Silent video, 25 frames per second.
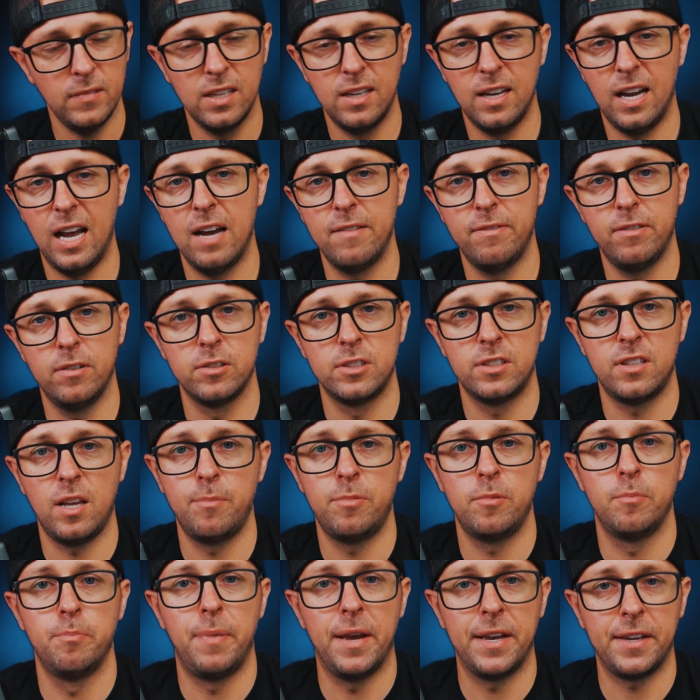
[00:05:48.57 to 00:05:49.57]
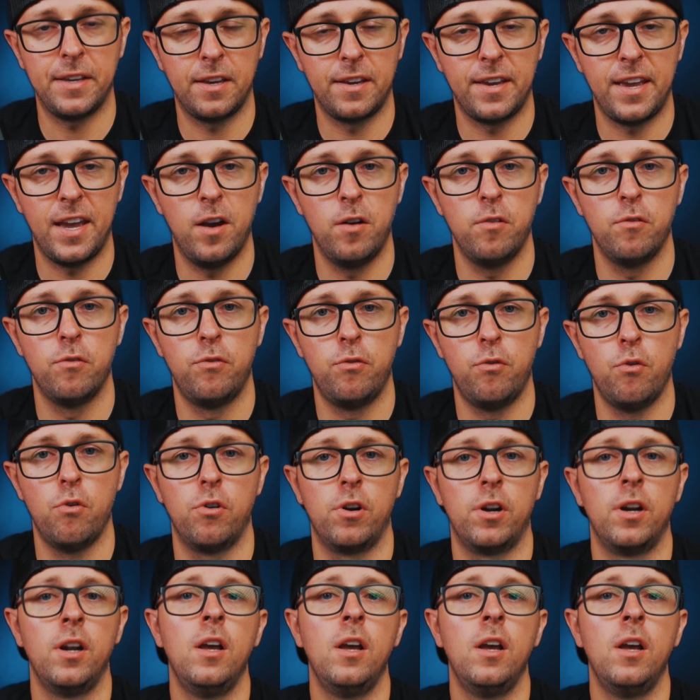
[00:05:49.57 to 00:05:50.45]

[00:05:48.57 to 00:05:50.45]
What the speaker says: I have a separate bank account for